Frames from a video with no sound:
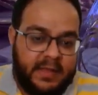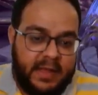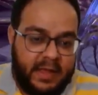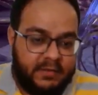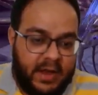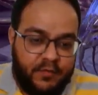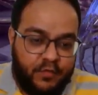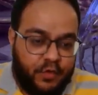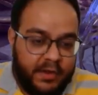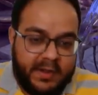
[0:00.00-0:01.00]
I will
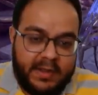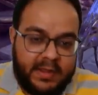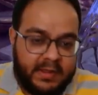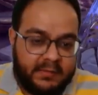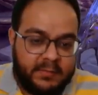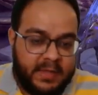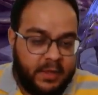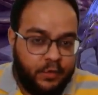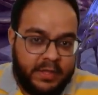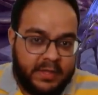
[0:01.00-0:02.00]
avoid
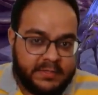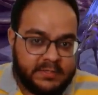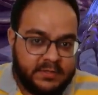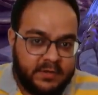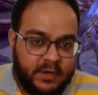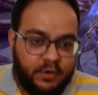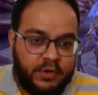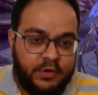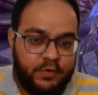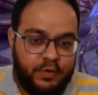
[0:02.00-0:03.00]
AoE hits in
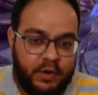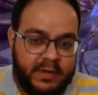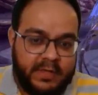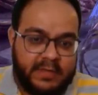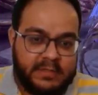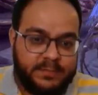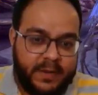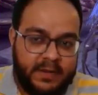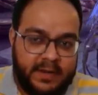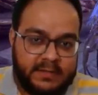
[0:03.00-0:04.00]
order to not kill the
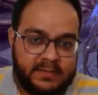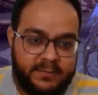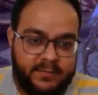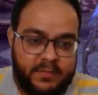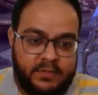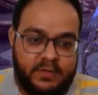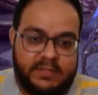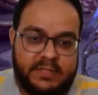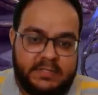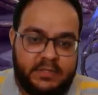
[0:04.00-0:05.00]
spiderlings. So I'll
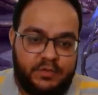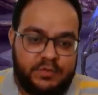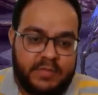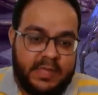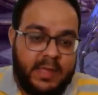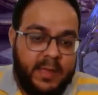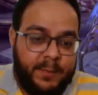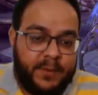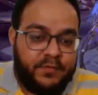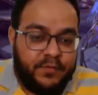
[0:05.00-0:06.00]
just use.
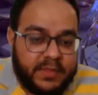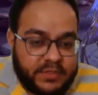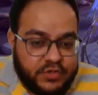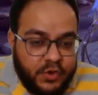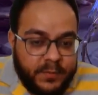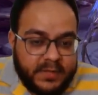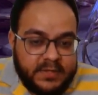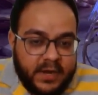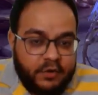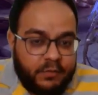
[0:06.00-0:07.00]
But with
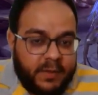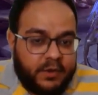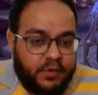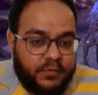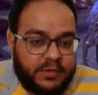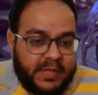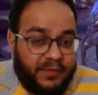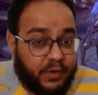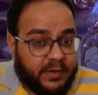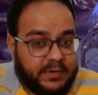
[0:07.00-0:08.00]
Geomancer, I don't mind going for the
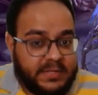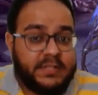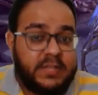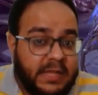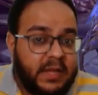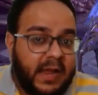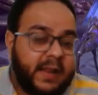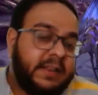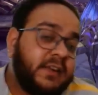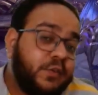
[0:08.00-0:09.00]
A1. That's
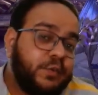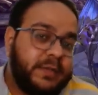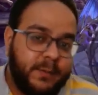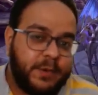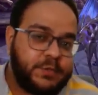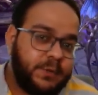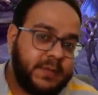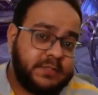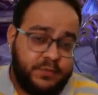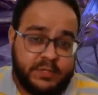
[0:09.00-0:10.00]
another cool thing about
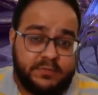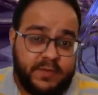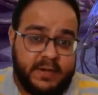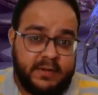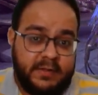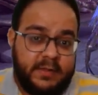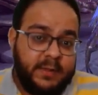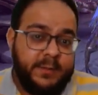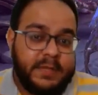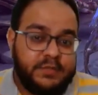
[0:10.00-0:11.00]
Geomancer for this fight.
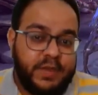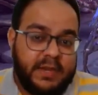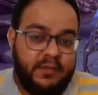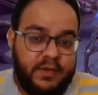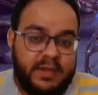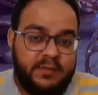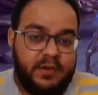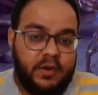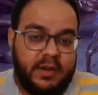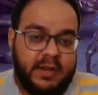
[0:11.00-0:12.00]
Because you can A1, he will
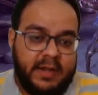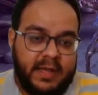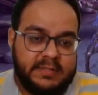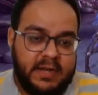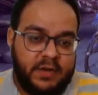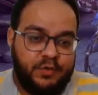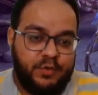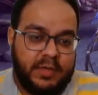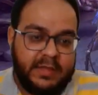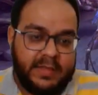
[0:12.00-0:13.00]
not hit as hard
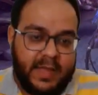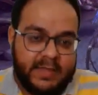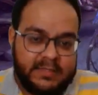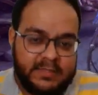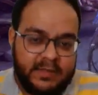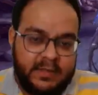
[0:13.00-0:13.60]
to kill the ads,